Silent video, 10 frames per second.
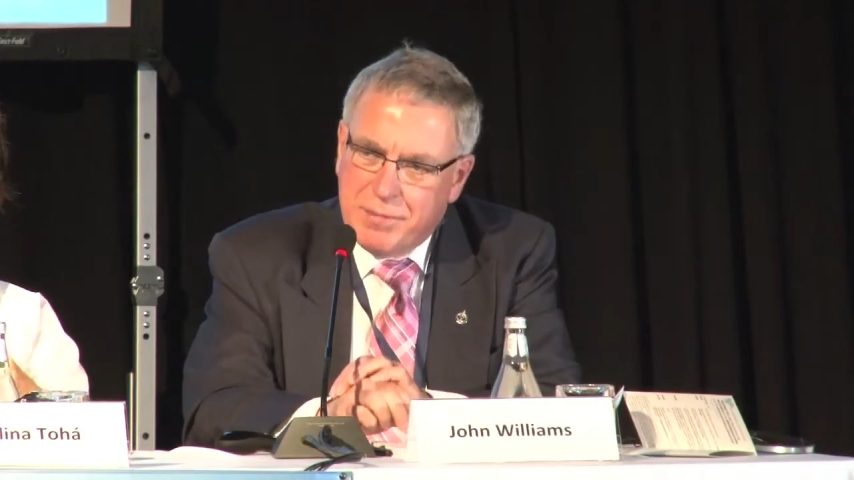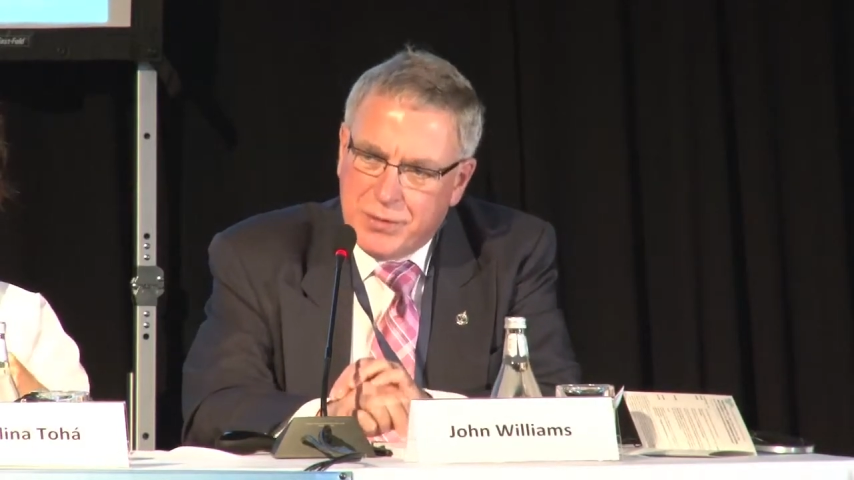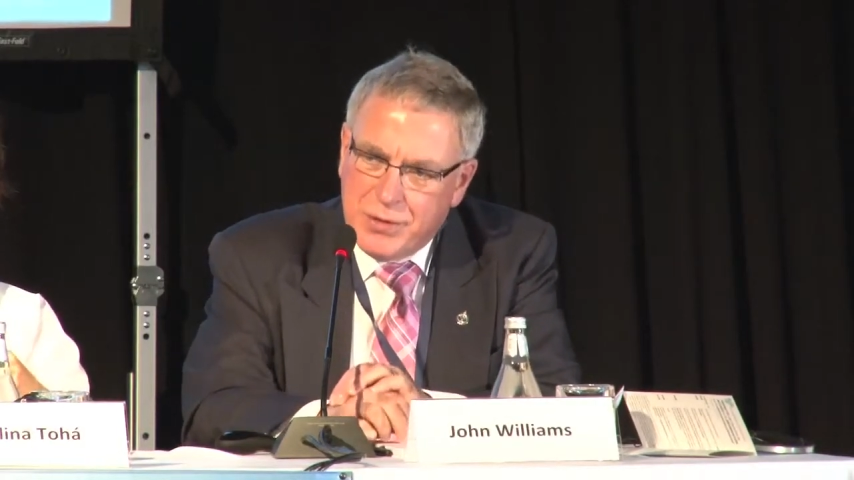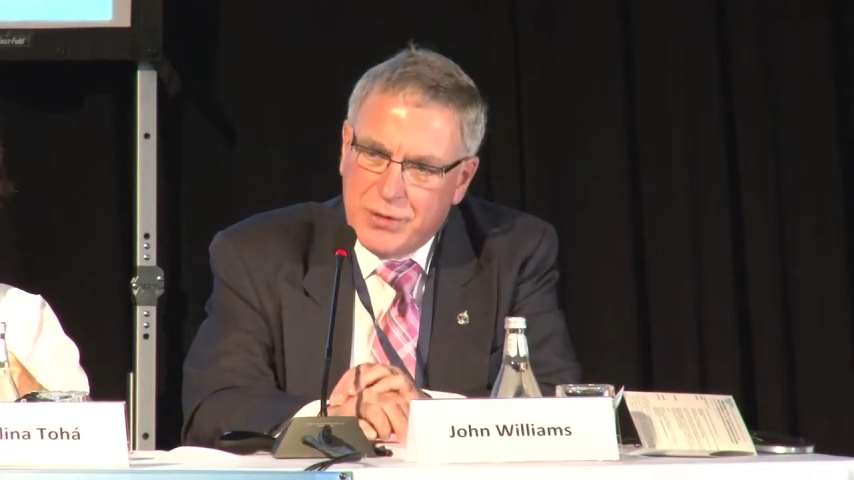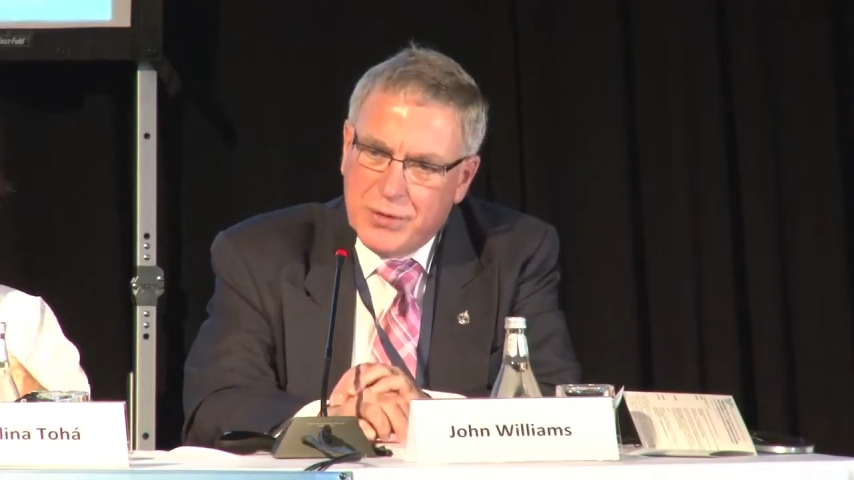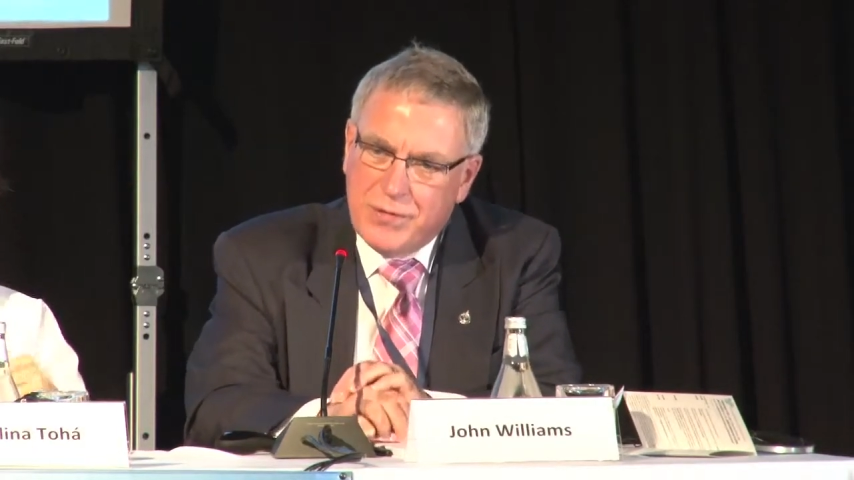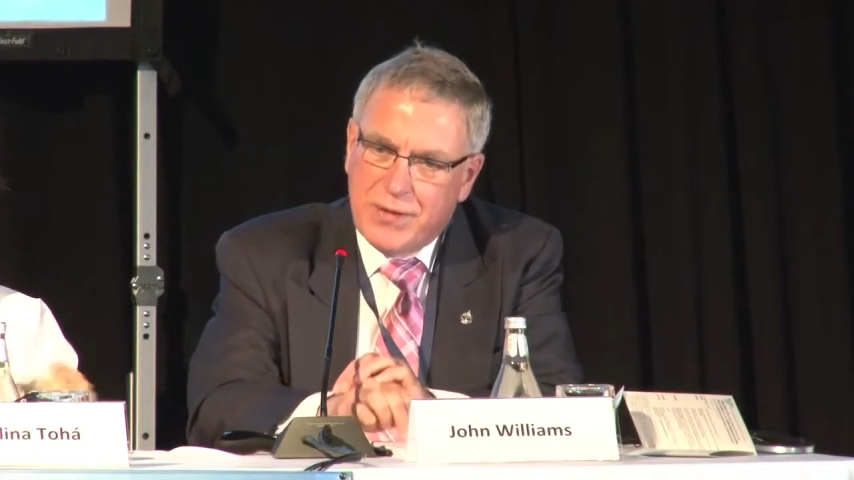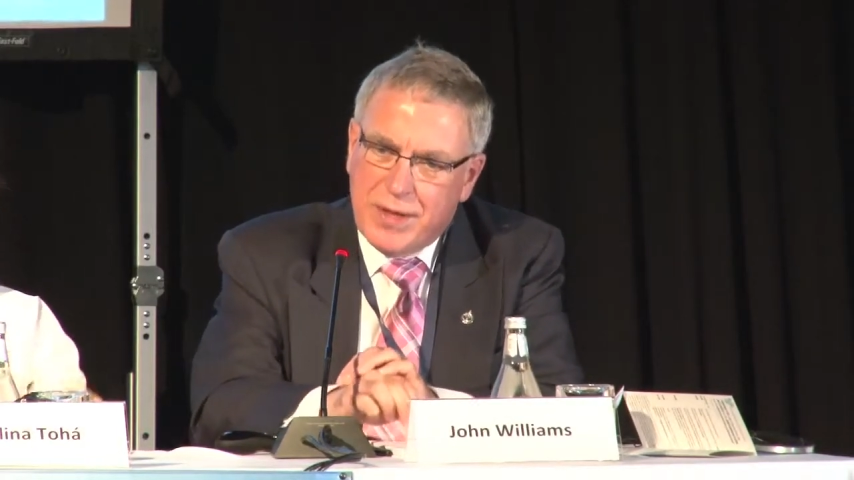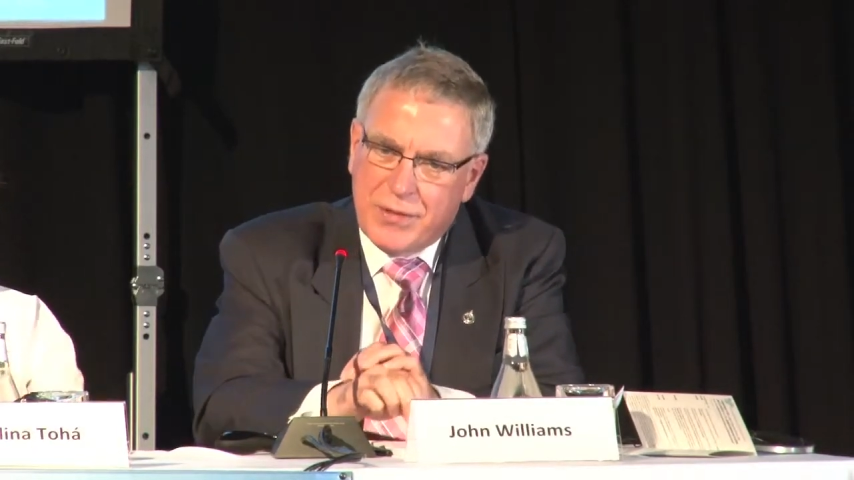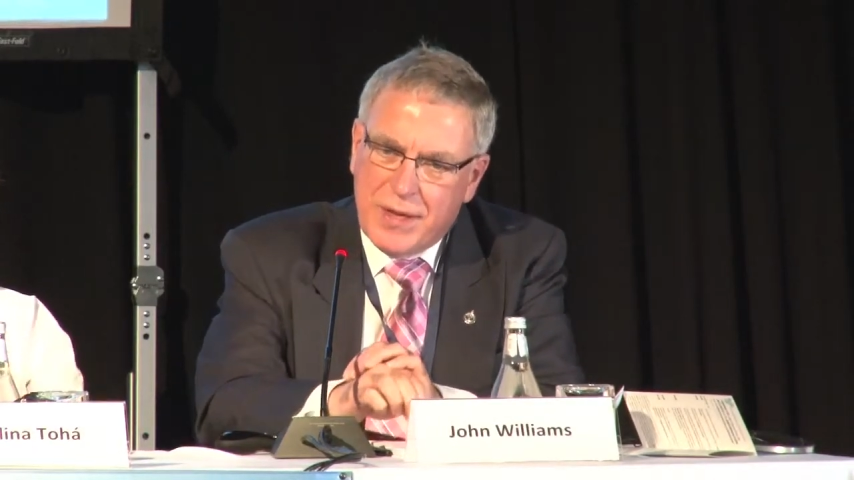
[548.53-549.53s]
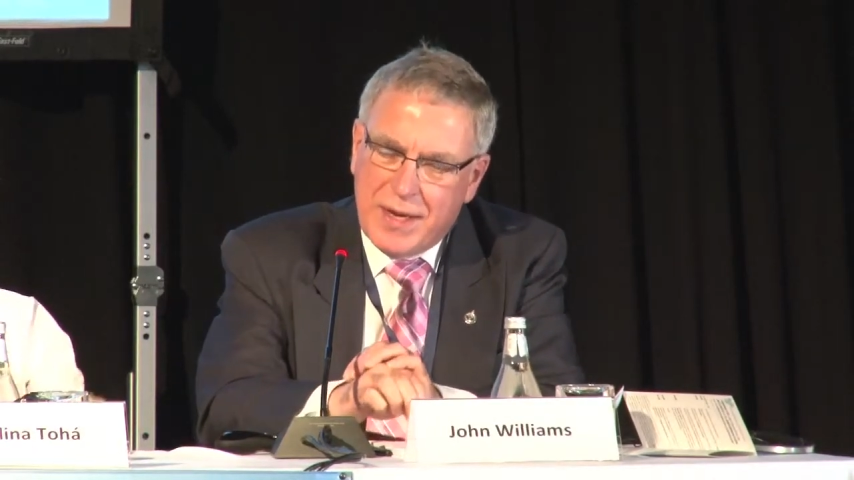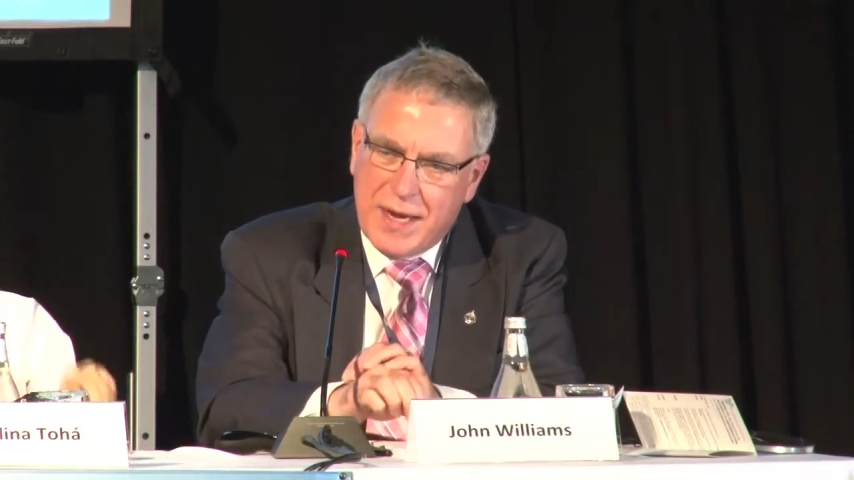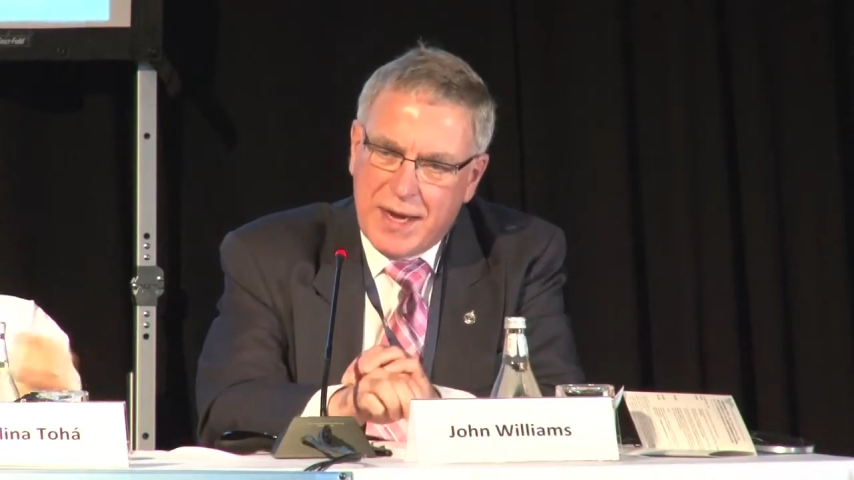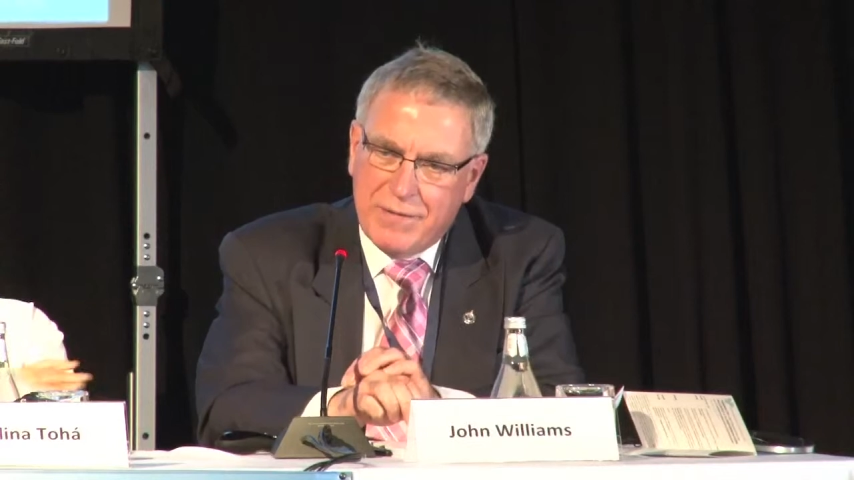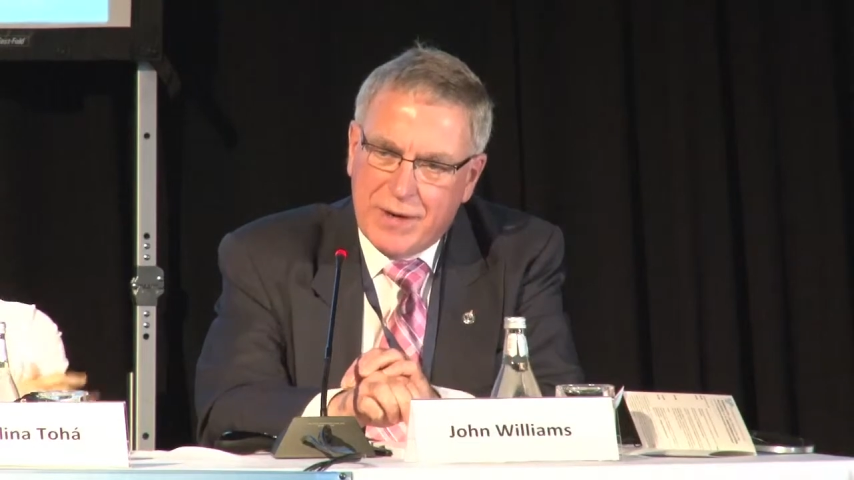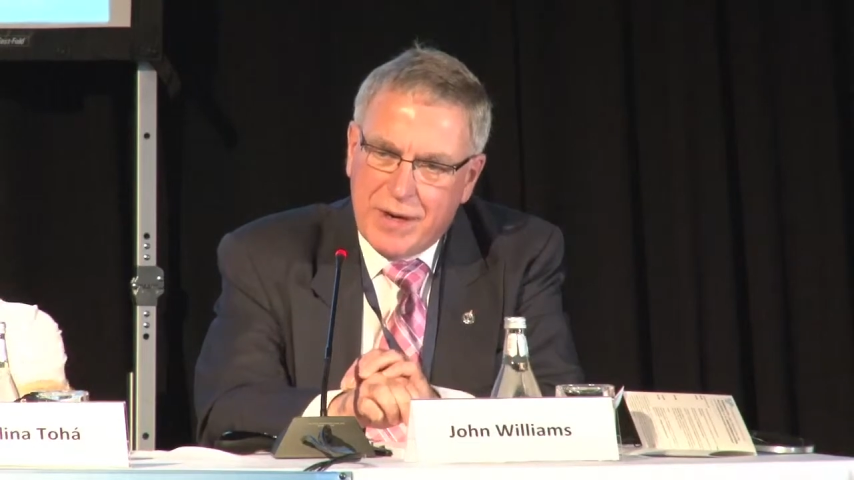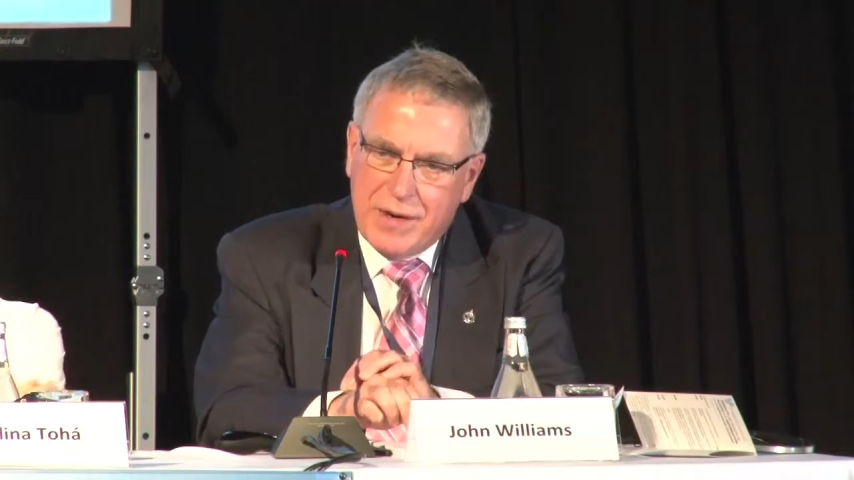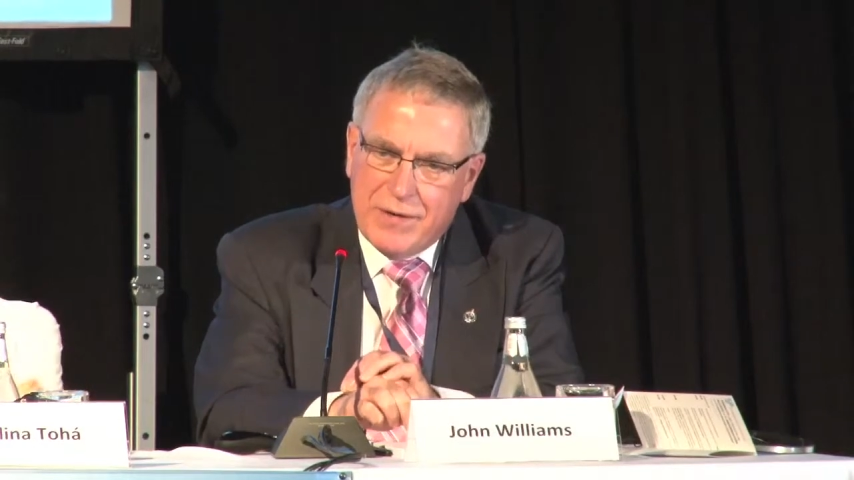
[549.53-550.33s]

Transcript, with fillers: prove that they have a